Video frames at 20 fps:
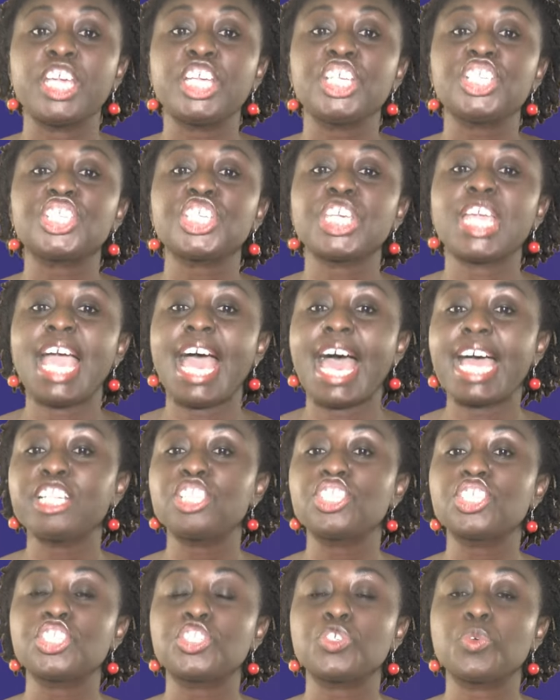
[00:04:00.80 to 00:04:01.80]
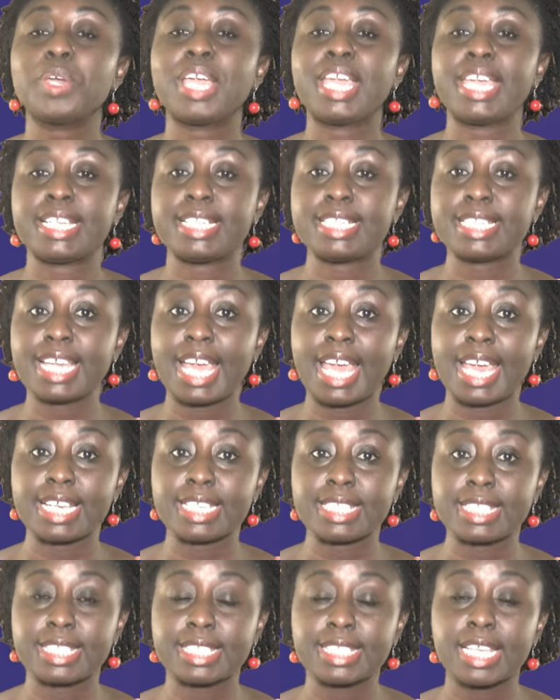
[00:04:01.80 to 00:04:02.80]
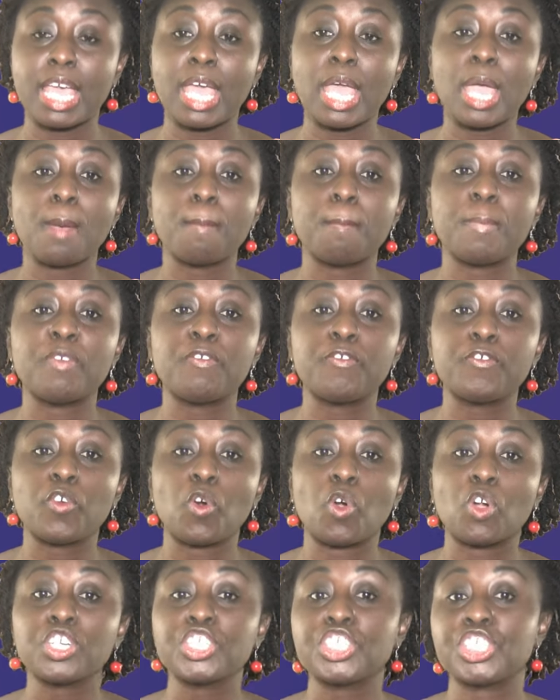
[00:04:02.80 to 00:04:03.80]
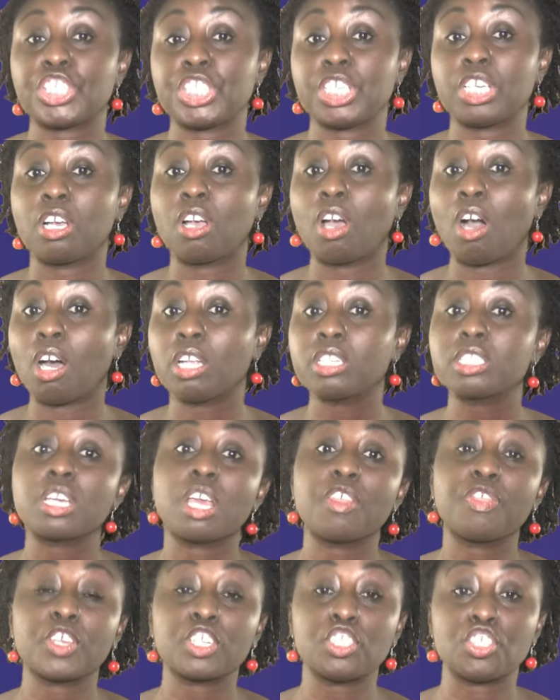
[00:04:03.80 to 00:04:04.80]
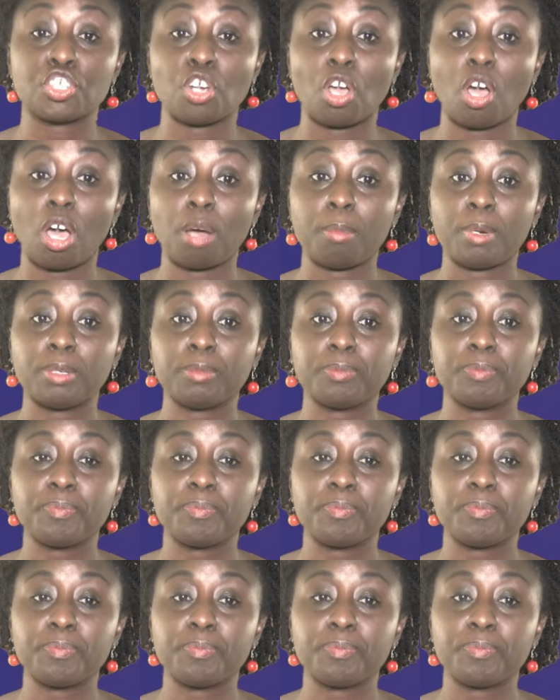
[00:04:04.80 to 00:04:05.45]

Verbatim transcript: She had to do a test before she got the job.